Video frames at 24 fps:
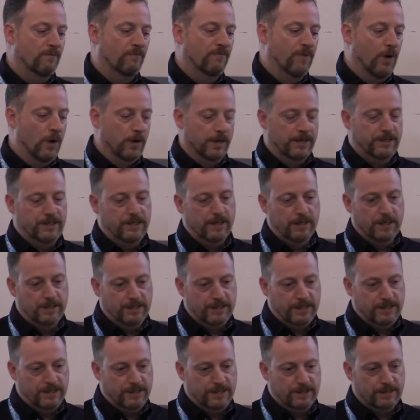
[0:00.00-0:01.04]

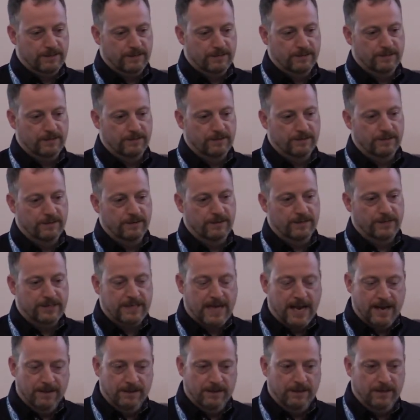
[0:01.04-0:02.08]
volatilities, the
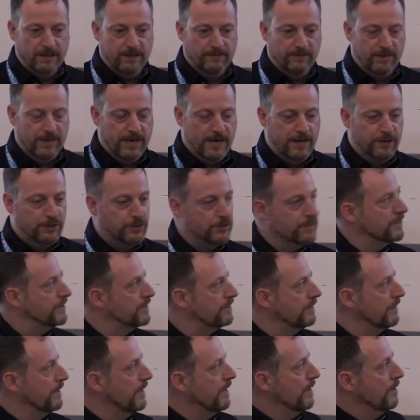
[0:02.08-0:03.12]
standard
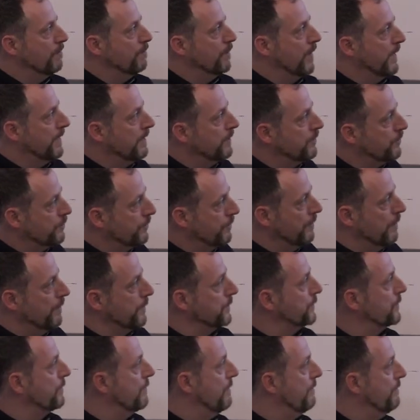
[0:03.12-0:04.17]
deviations, but it should
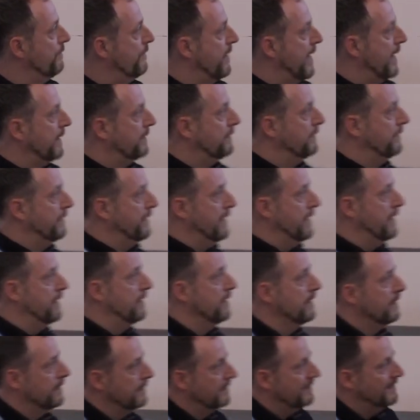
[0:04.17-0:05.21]
also affect the
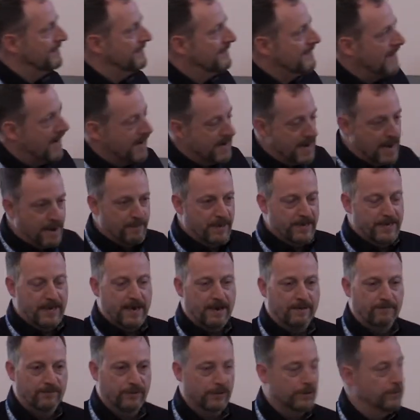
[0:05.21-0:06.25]
dynamic
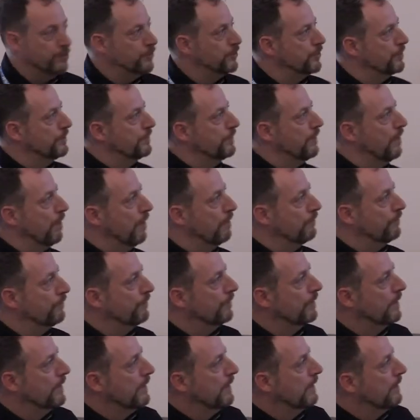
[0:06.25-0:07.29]
evolution of
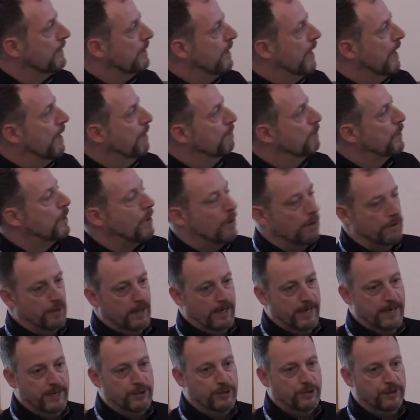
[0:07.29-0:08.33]

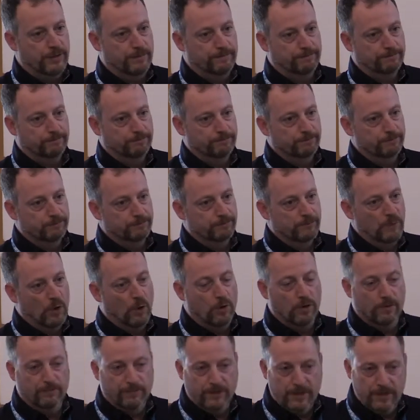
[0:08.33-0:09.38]
correlation,
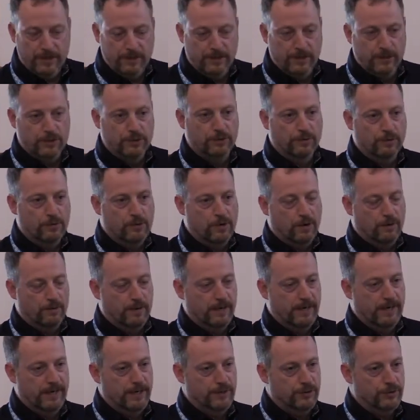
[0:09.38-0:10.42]
or of conditional
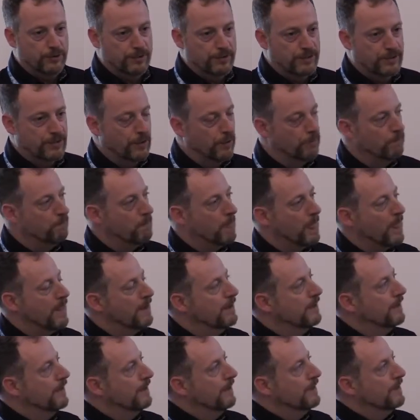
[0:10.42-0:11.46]
correlation. So
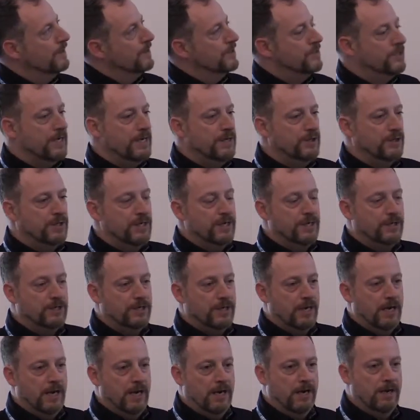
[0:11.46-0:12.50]

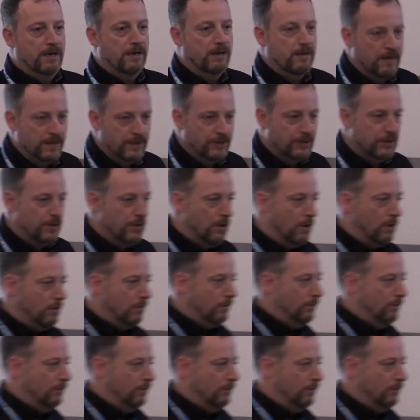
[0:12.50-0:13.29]
CCC is not